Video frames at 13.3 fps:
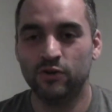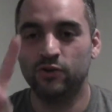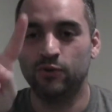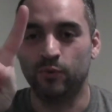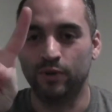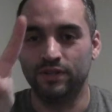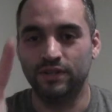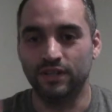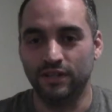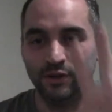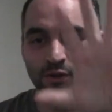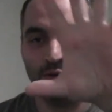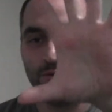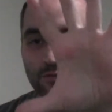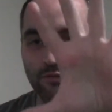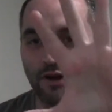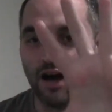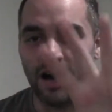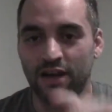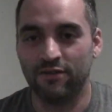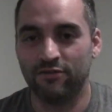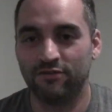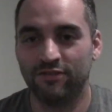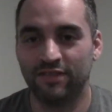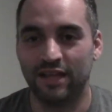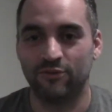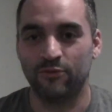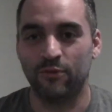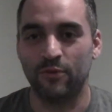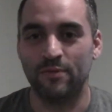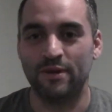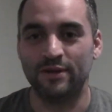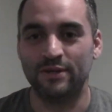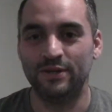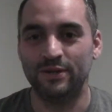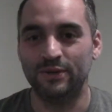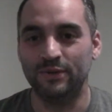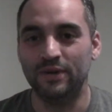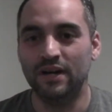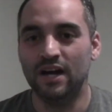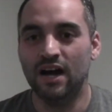25. That's what we meant to do.